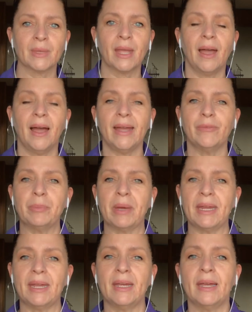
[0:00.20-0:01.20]
Hi
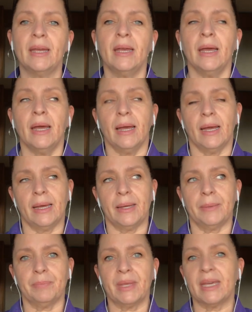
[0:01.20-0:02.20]
everybody.
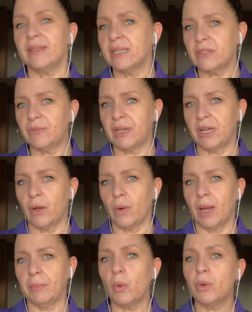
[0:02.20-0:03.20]
Um, in this video
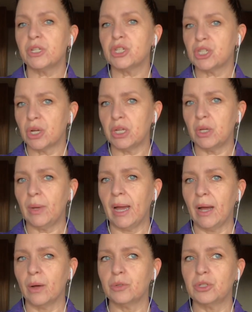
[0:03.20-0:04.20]
I'm going to show you
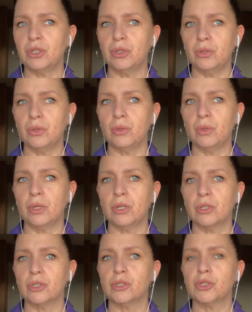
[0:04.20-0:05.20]
how to
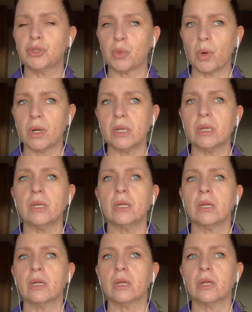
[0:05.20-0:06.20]
shorten
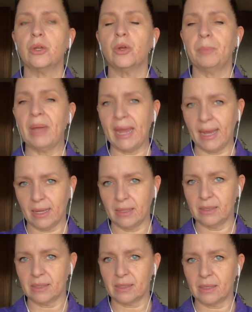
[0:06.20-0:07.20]
your
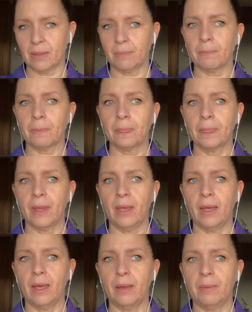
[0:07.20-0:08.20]
pants
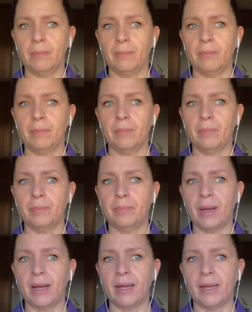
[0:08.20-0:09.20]
um,
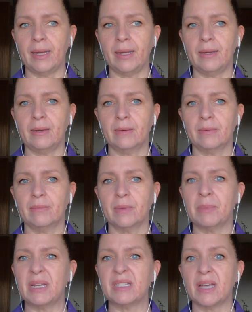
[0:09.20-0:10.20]
by the
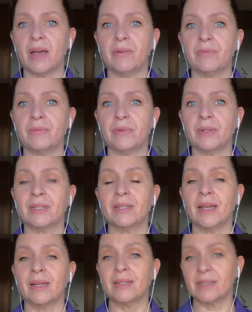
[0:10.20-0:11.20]
means of
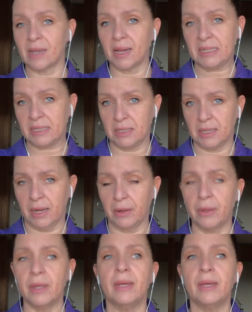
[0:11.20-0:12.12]
a design detail.